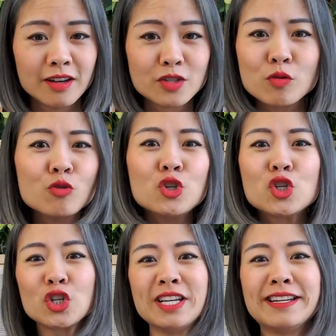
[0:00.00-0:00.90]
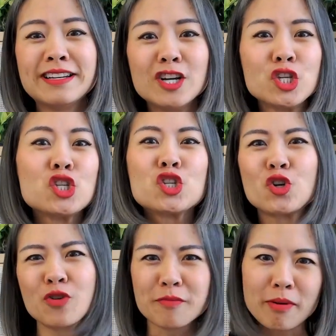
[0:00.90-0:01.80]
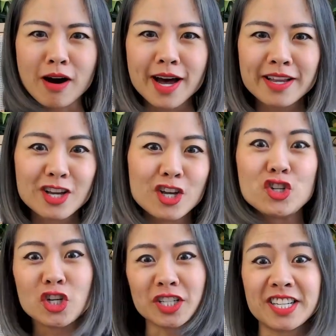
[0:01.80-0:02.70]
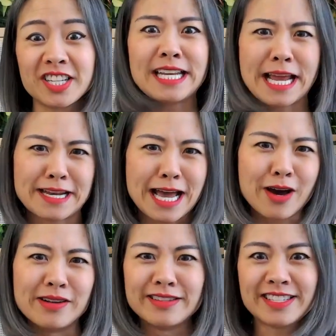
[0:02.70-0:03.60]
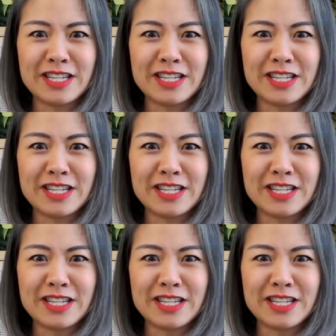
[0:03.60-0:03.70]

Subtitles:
So you shouldn't stir the pot just to stand out and,